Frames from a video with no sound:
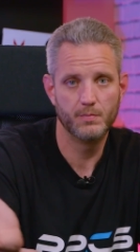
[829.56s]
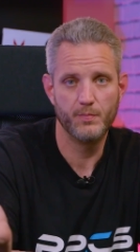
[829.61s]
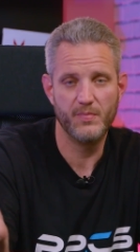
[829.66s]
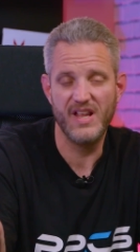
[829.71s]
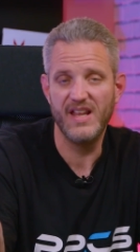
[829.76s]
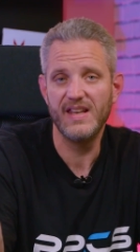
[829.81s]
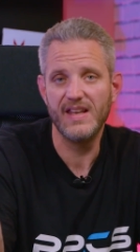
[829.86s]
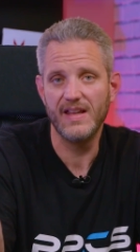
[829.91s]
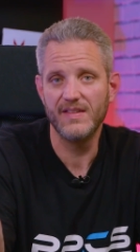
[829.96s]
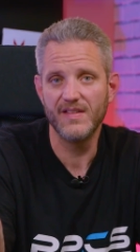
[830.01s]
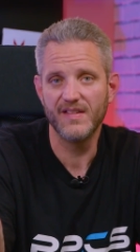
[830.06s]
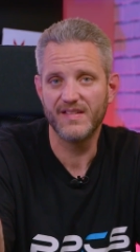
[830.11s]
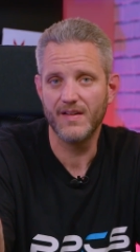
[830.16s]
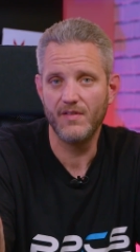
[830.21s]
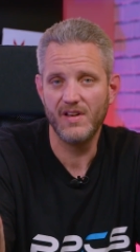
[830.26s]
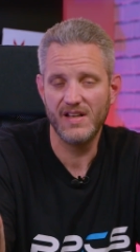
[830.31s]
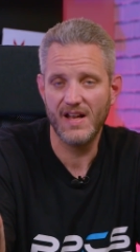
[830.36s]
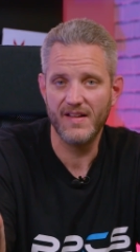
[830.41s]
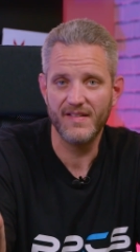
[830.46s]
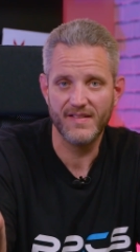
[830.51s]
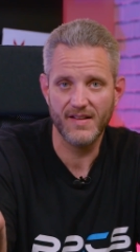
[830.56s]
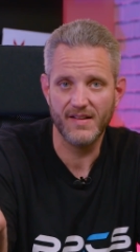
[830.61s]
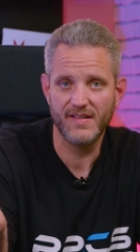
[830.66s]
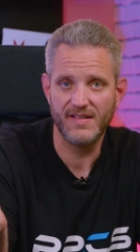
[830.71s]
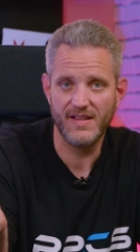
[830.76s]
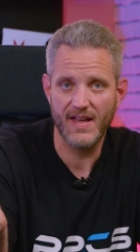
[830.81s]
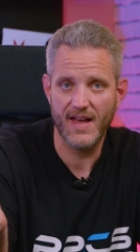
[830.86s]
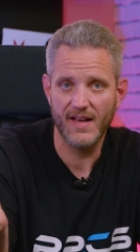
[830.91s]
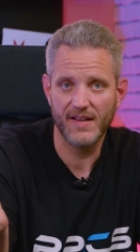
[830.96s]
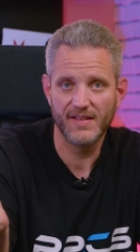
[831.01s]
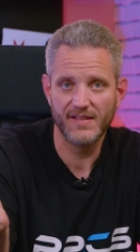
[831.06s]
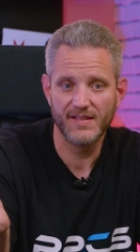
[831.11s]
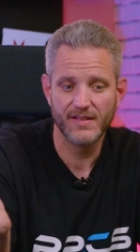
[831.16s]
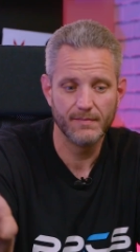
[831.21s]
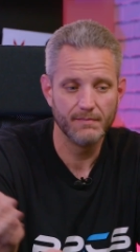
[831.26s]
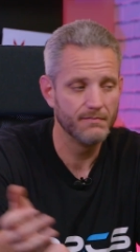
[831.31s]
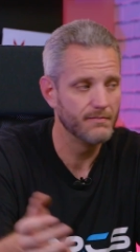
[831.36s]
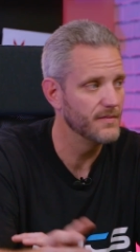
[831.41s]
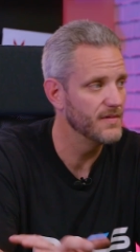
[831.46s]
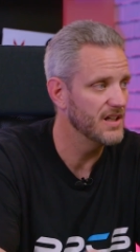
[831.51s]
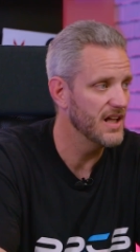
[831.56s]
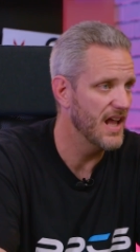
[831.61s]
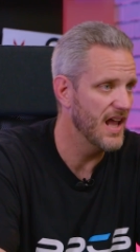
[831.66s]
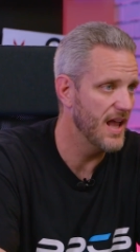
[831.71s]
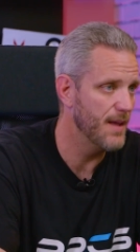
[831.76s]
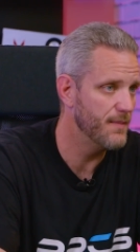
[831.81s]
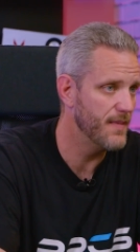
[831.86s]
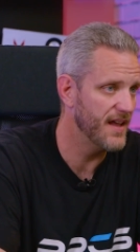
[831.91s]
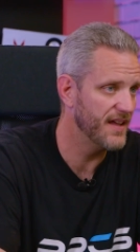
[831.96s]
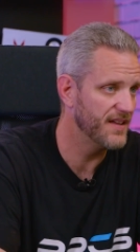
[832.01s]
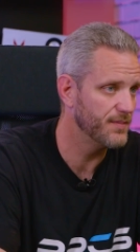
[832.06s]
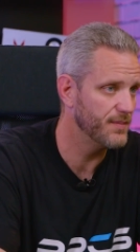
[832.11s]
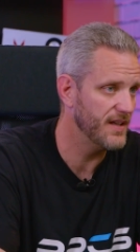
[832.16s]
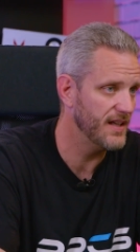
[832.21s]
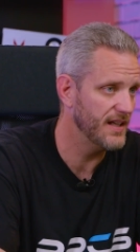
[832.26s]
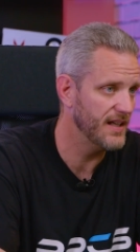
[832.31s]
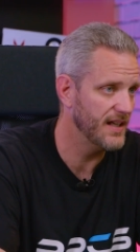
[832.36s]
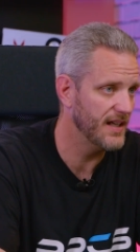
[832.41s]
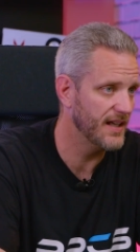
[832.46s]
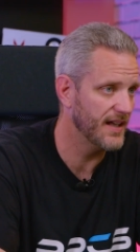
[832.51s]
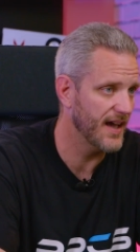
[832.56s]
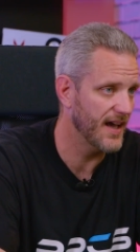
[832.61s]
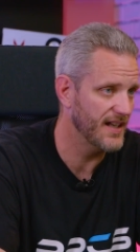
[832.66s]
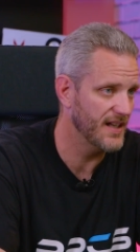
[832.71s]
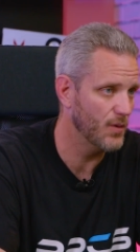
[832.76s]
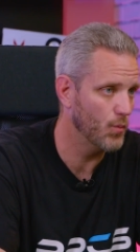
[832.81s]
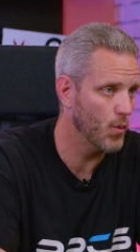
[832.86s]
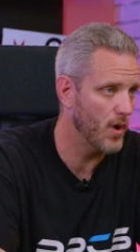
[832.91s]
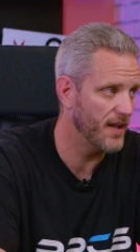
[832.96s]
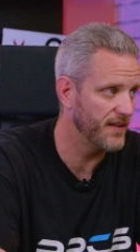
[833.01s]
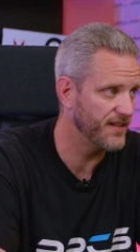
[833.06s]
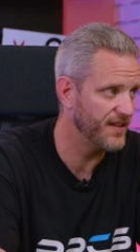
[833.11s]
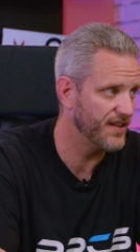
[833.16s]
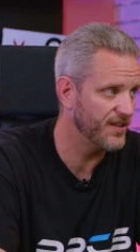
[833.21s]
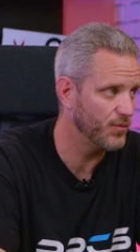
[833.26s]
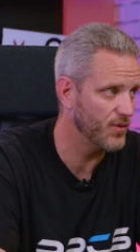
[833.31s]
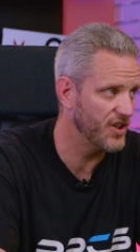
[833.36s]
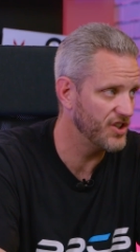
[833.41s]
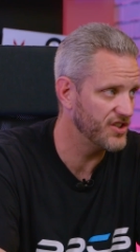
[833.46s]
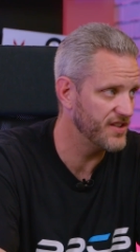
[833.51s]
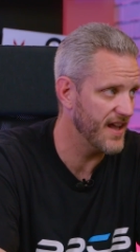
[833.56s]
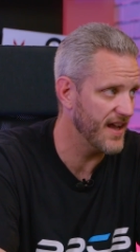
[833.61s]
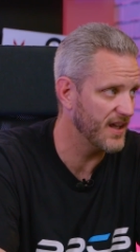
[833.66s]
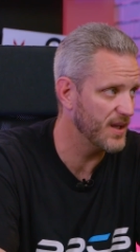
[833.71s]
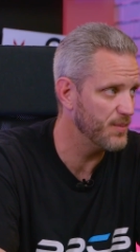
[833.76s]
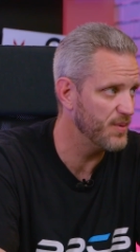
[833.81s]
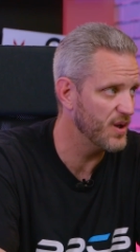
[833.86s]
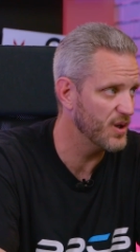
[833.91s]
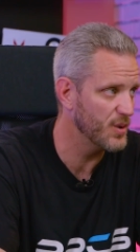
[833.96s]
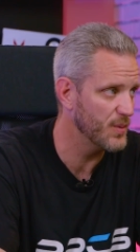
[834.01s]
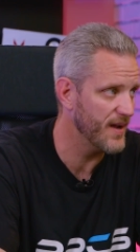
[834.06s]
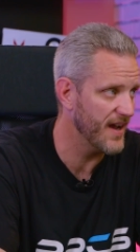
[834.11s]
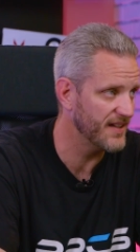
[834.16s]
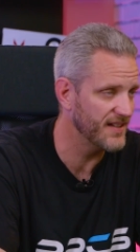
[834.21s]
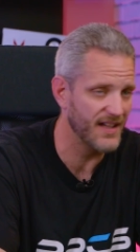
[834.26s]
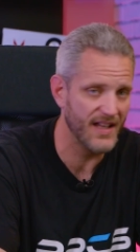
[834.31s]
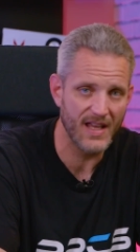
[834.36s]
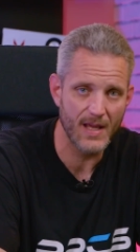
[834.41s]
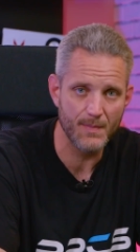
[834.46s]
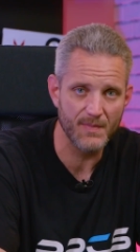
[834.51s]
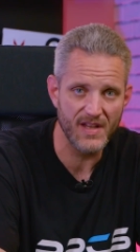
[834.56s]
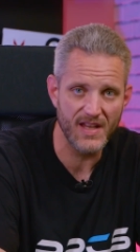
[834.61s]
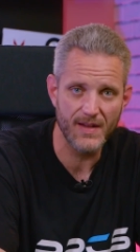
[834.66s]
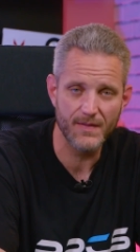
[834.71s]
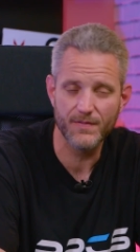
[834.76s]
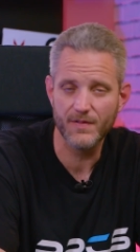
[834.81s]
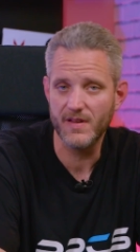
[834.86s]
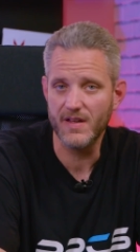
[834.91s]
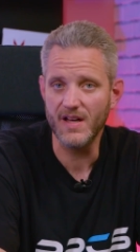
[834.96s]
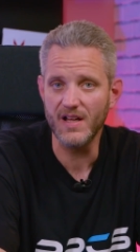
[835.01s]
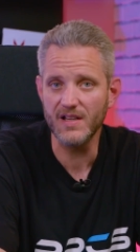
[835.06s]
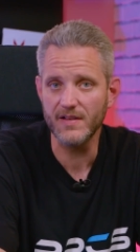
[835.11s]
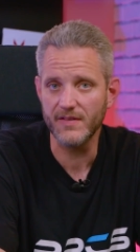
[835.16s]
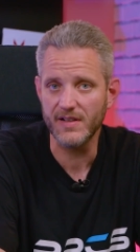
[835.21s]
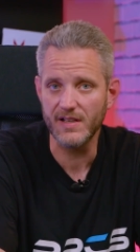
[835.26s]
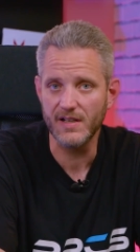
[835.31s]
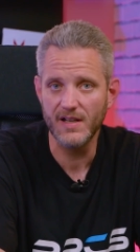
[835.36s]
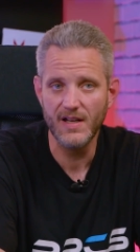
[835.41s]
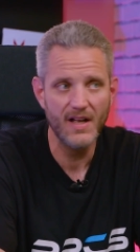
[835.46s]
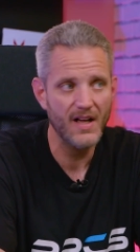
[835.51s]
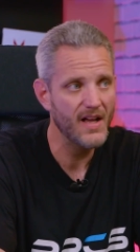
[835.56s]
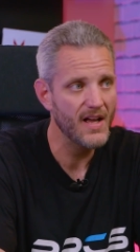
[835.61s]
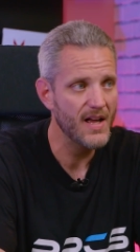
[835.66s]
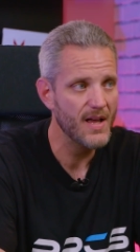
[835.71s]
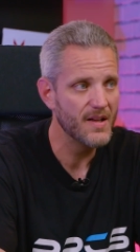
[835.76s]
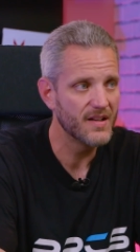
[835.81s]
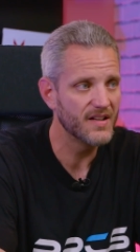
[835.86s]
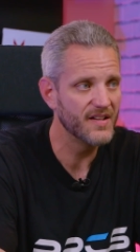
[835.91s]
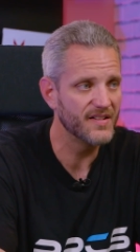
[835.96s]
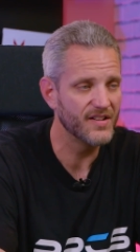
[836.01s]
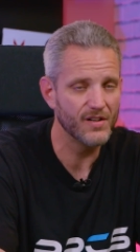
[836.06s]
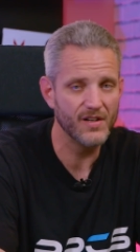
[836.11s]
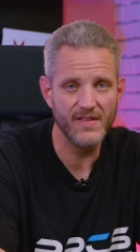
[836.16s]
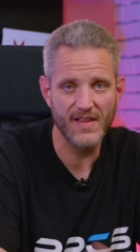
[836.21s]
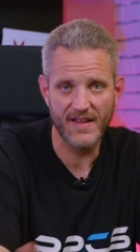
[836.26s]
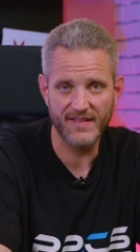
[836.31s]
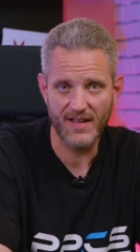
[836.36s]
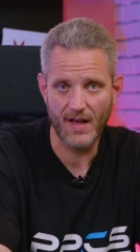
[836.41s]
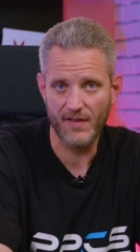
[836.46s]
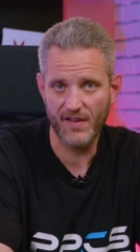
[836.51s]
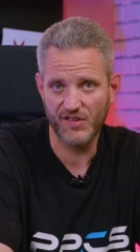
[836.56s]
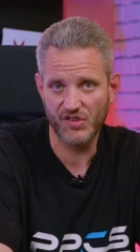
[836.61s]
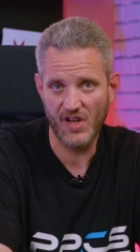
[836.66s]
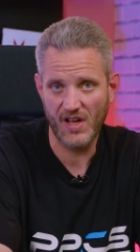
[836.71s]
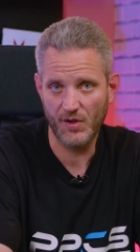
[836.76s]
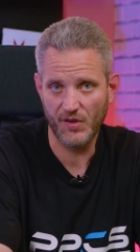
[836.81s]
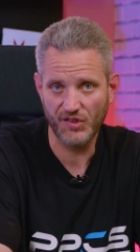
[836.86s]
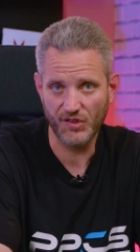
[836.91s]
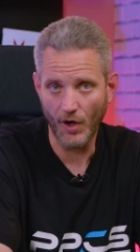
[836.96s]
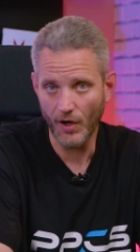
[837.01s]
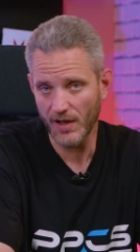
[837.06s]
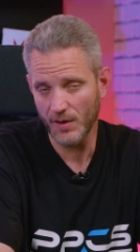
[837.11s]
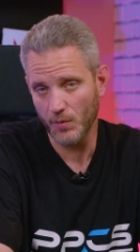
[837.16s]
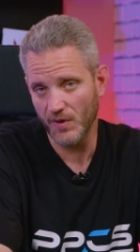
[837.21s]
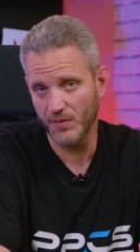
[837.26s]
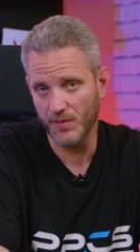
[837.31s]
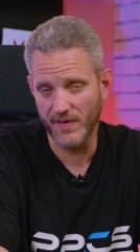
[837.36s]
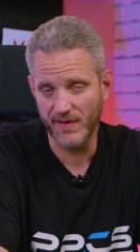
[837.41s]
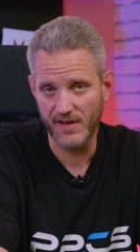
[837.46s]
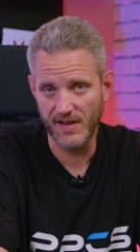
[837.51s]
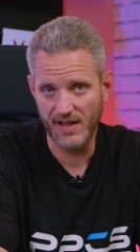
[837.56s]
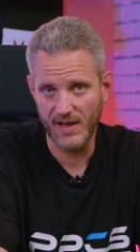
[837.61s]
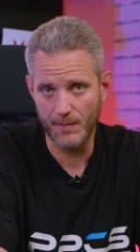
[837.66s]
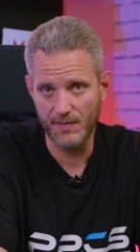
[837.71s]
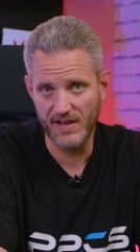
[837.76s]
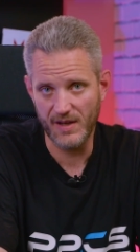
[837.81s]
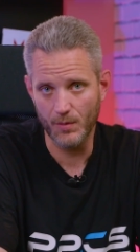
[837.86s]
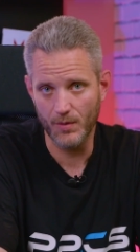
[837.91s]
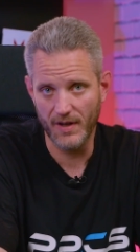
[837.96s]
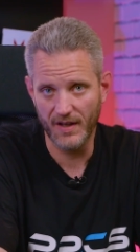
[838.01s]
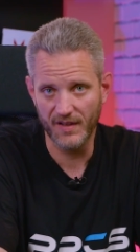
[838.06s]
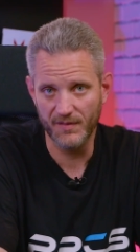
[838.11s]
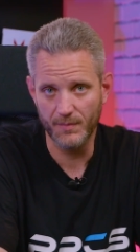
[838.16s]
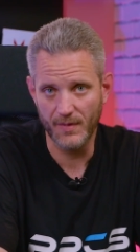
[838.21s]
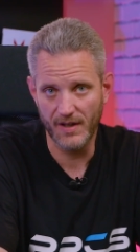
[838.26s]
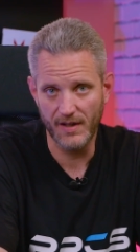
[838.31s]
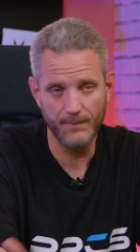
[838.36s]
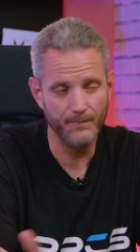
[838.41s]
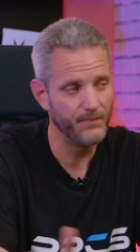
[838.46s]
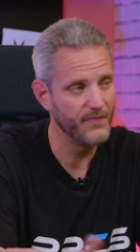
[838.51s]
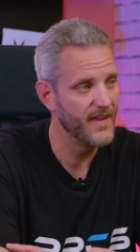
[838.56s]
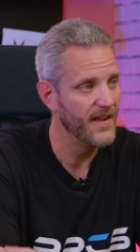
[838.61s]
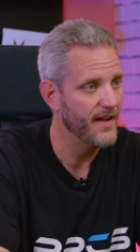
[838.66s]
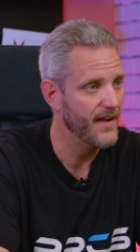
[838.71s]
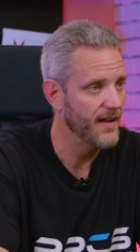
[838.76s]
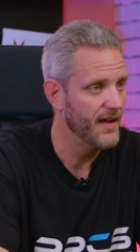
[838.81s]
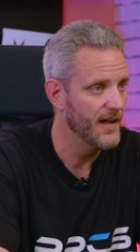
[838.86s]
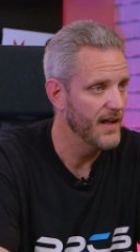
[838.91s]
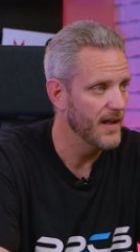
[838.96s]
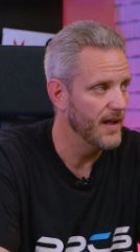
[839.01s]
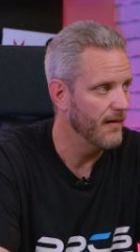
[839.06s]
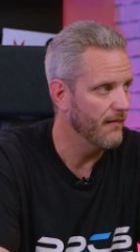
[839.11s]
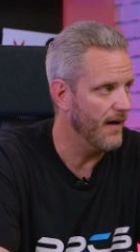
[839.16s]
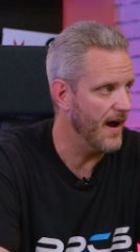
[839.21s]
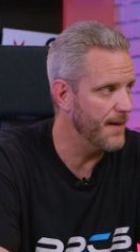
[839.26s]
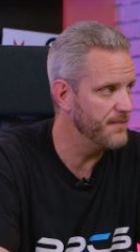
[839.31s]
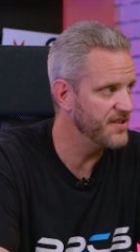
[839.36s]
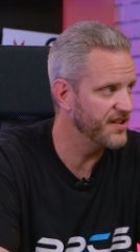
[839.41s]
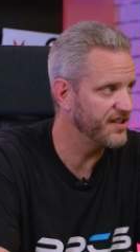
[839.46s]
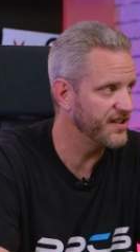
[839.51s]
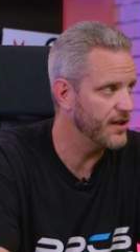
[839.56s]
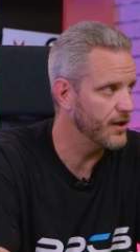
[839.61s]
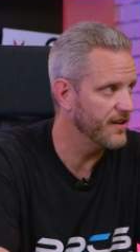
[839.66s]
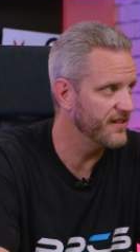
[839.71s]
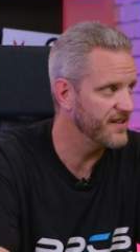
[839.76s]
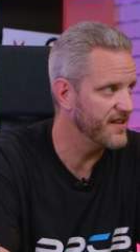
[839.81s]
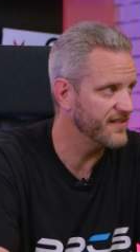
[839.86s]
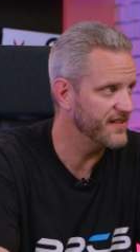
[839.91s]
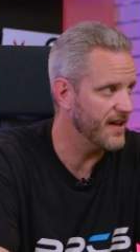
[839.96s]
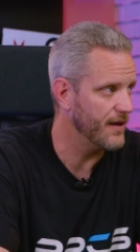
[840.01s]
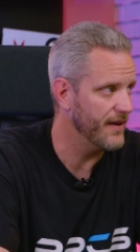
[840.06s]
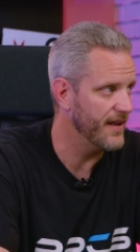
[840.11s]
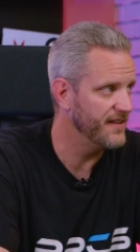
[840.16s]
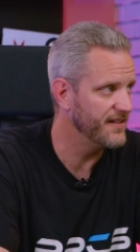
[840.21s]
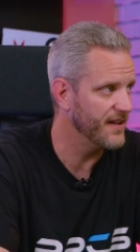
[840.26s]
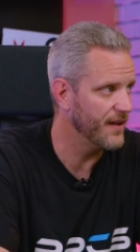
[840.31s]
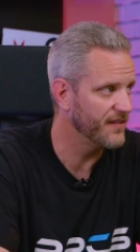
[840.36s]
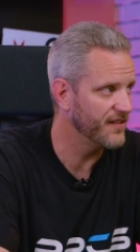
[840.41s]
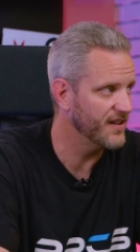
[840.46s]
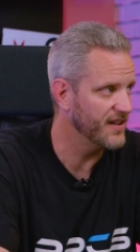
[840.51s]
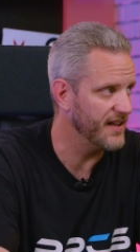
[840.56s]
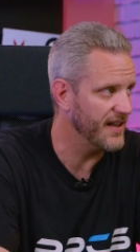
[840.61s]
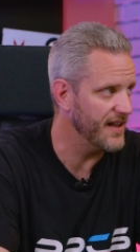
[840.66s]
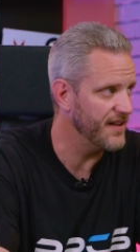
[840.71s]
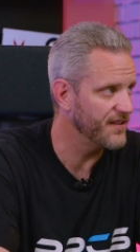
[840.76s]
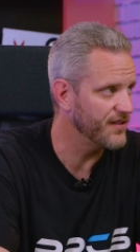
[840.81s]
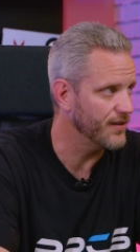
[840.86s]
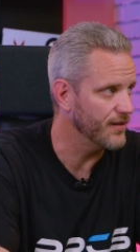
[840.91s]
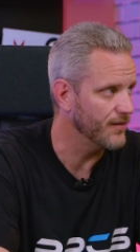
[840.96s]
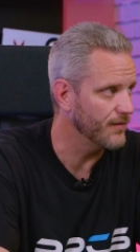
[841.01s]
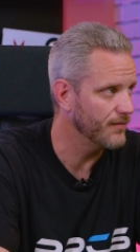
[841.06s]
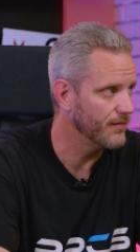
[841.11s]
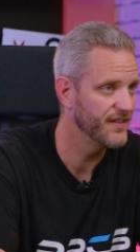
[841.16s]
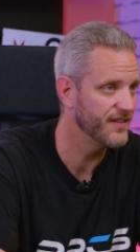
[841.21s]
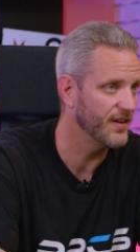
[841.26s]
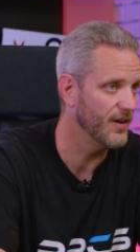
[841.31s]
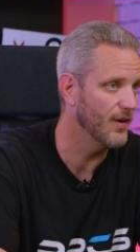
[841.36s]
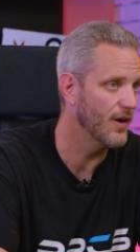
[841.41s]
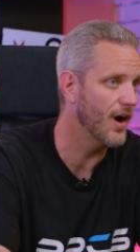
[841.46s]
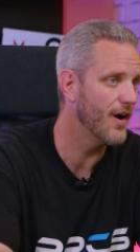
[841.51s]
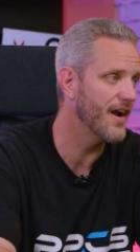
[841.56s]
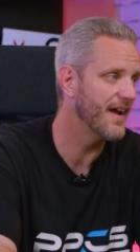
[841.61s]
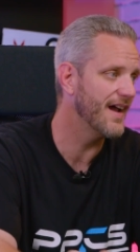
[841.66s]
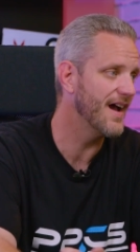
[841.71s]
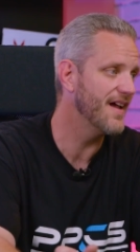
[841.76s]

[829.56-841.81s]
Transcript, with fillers: beating the 7960X, it makes me kind of want to switch that computer back to AMD for the hell of it, considering that's how this channel started was with an AMD rig of mine. I'm just curious as to how Intel's going to answer. So, all right,